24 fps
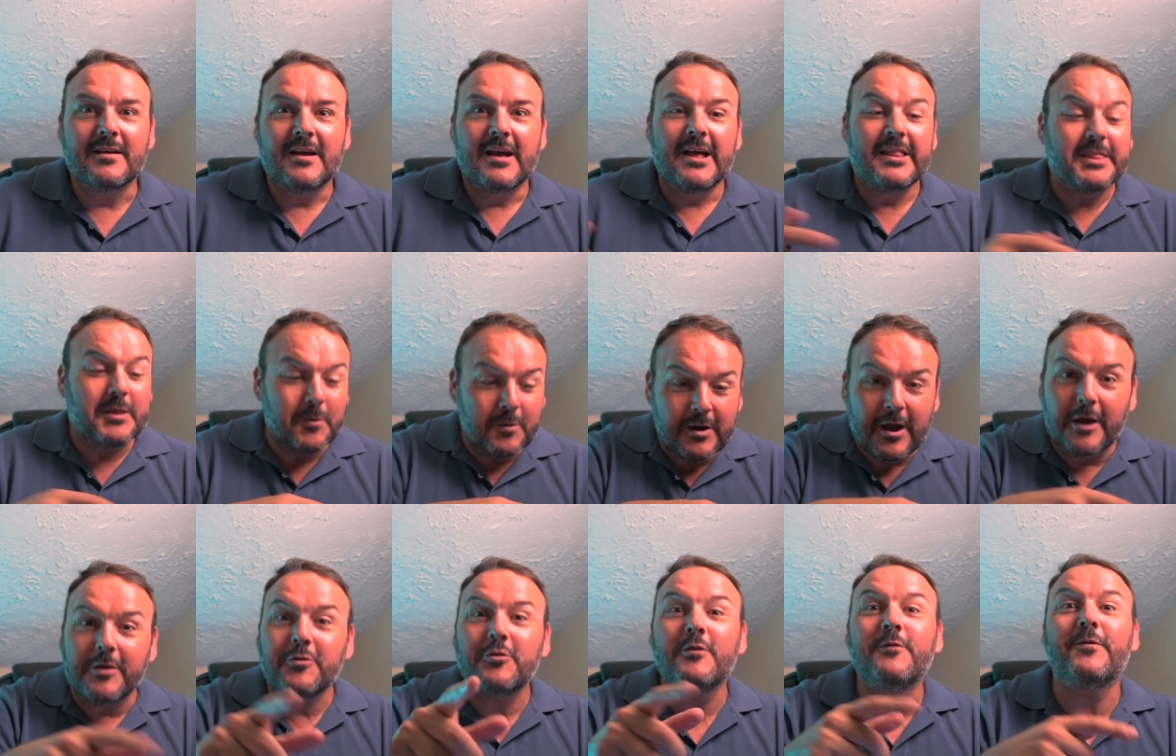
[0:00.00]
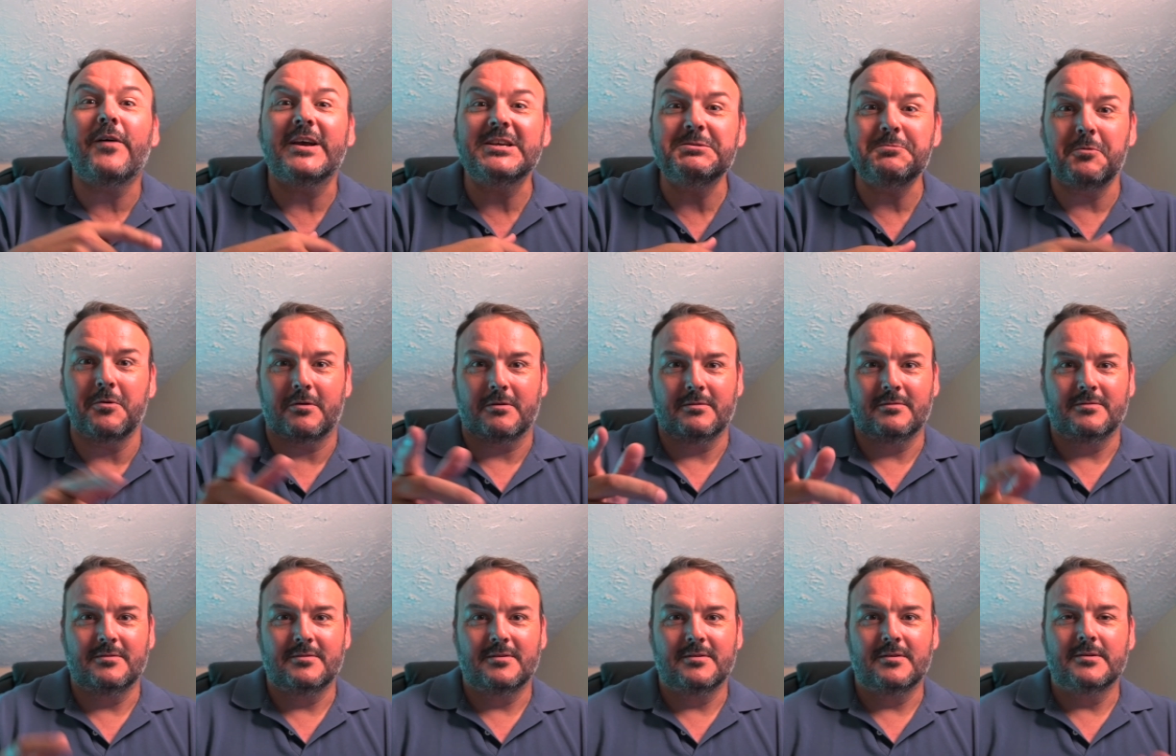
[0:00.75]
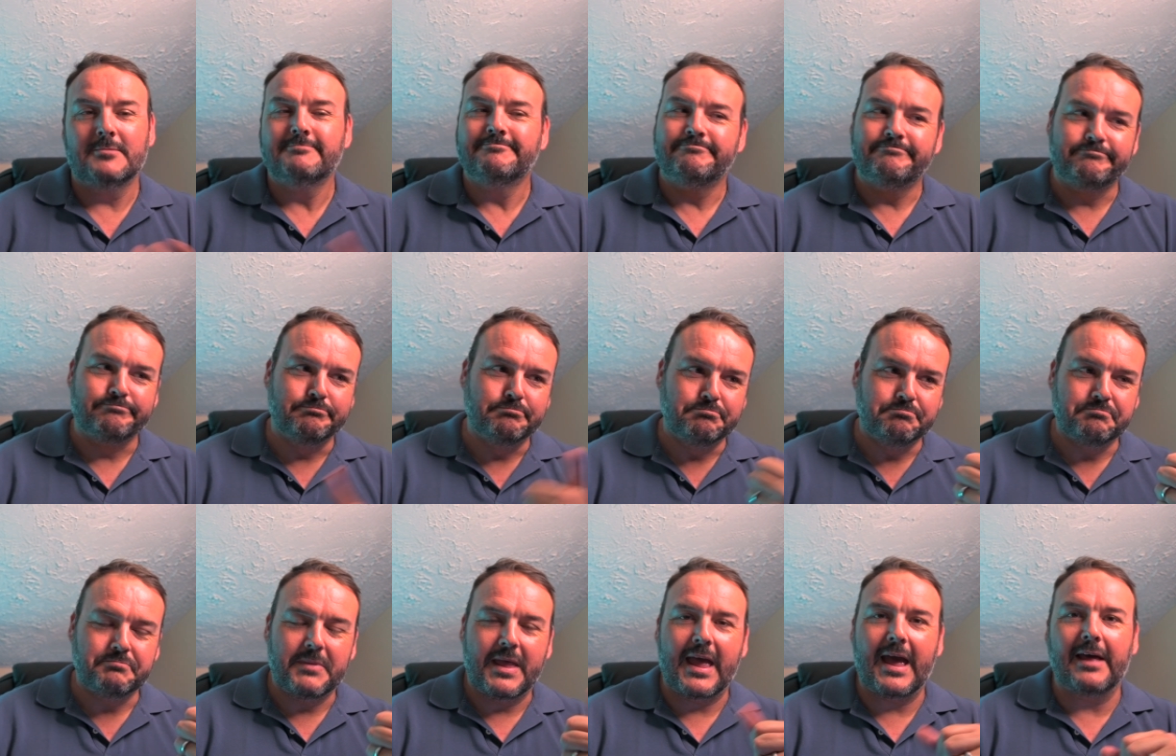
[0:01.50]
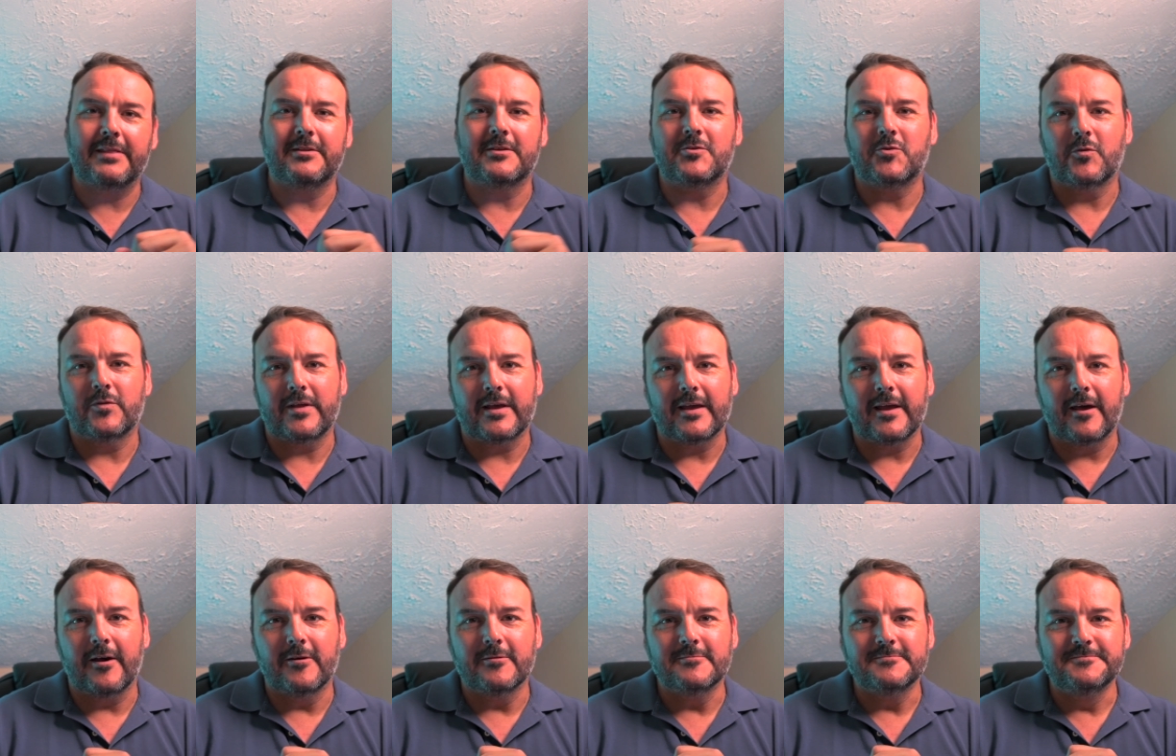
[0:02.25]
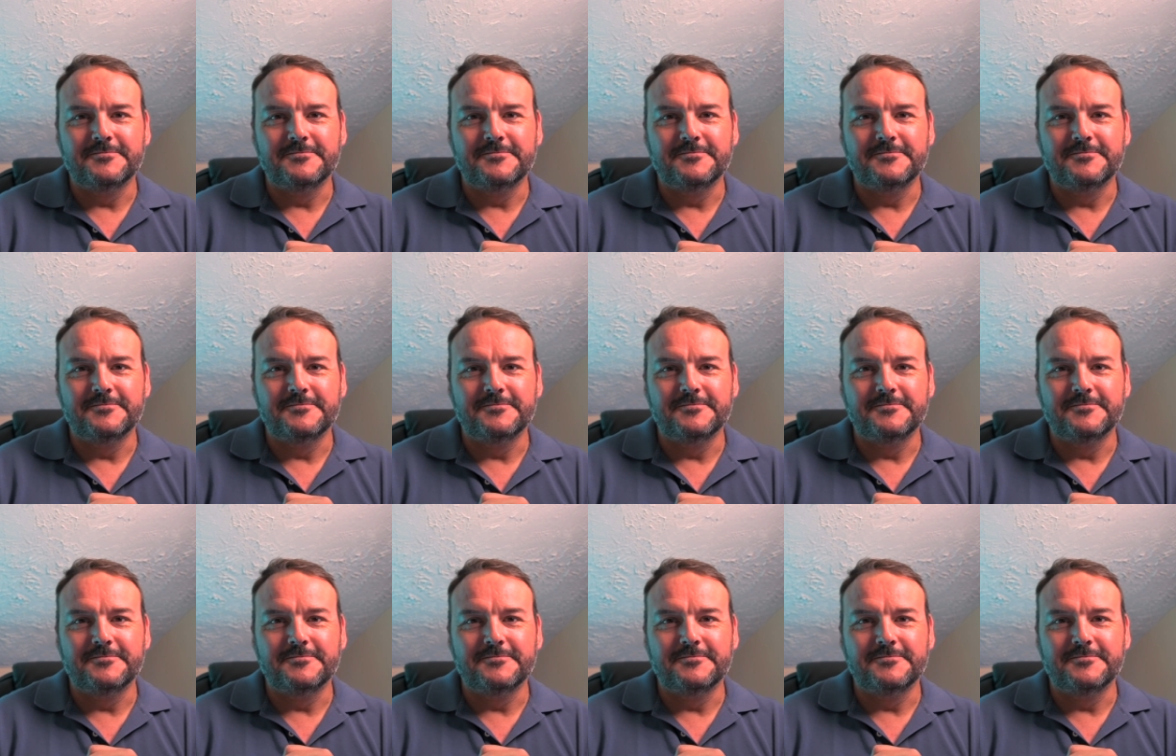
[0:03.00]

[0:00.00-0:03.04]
They were going through Facebook. Out the door they go.